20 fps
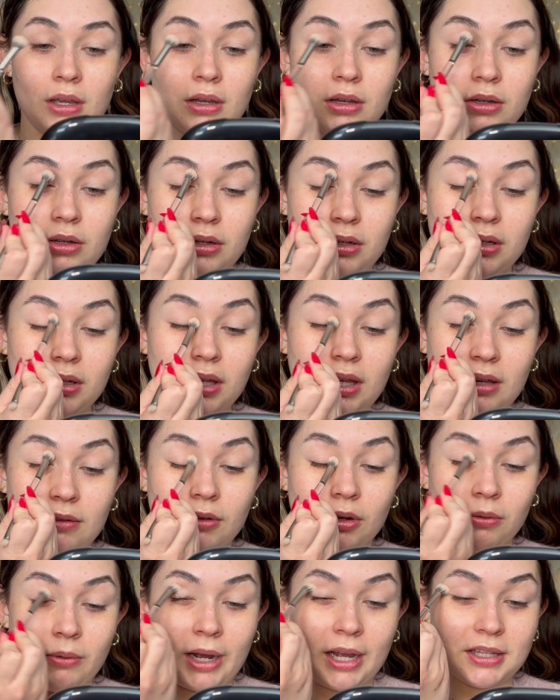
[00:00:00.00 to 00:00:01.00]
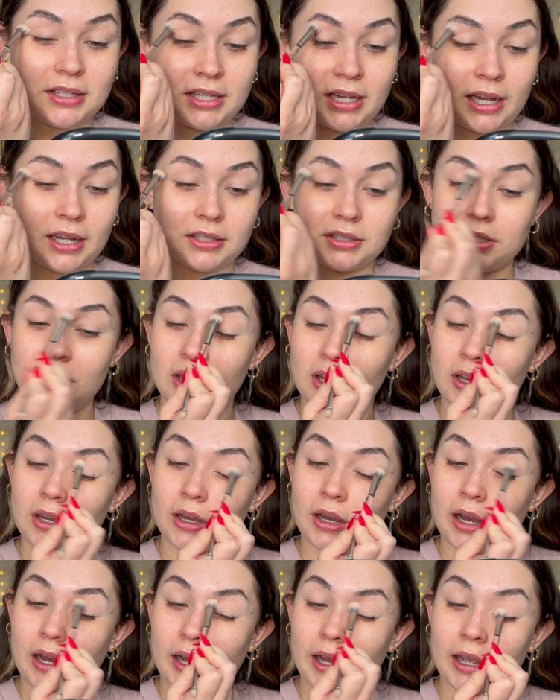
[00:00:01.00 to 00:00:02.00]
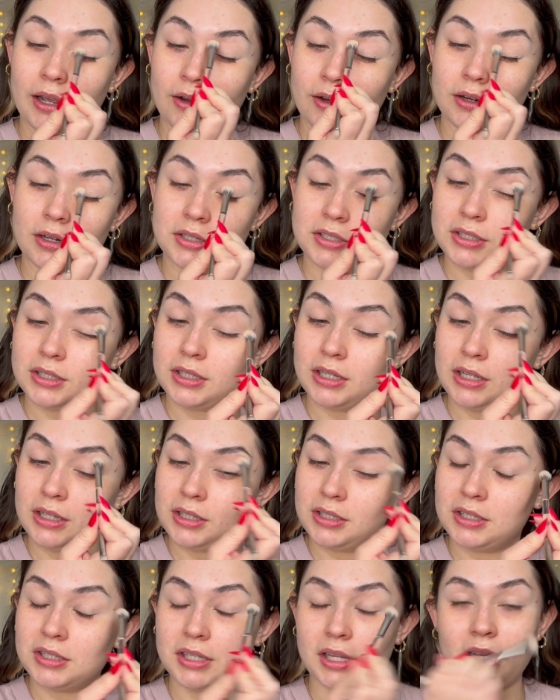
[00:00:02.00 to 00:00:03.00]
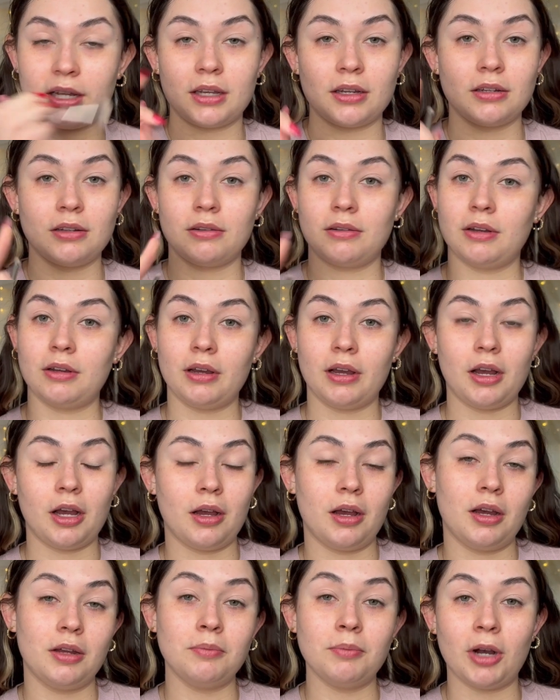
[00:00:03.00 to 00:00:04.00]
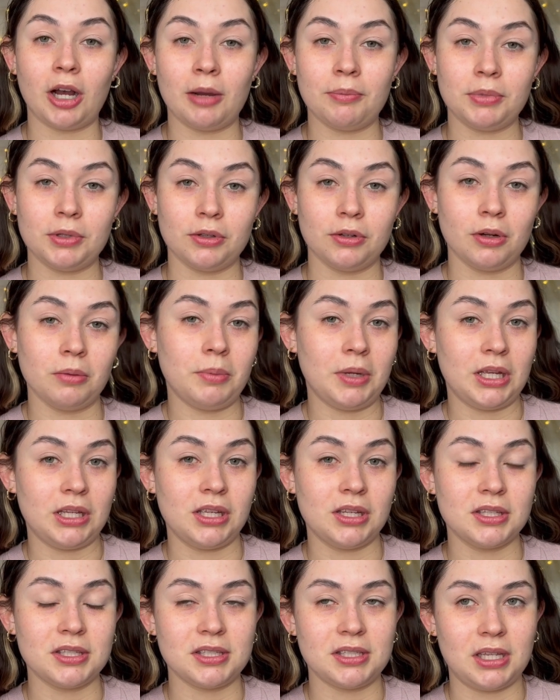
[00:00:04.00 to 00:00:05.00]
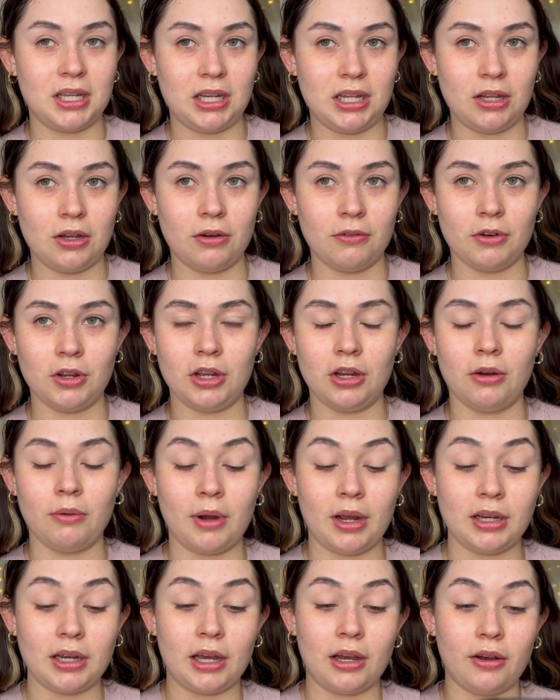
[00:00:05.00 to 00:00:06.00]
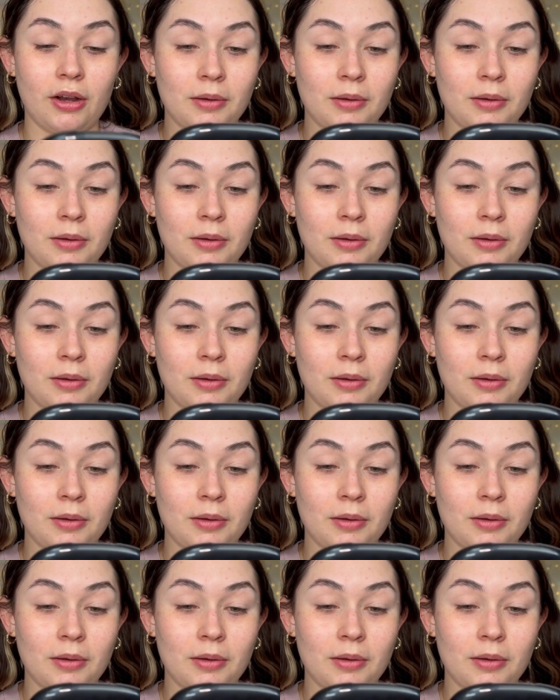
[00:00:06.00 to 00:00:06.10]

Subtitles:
Couldn't give a rat's ass. I honestly, this is like unpopular opinion city over here right now.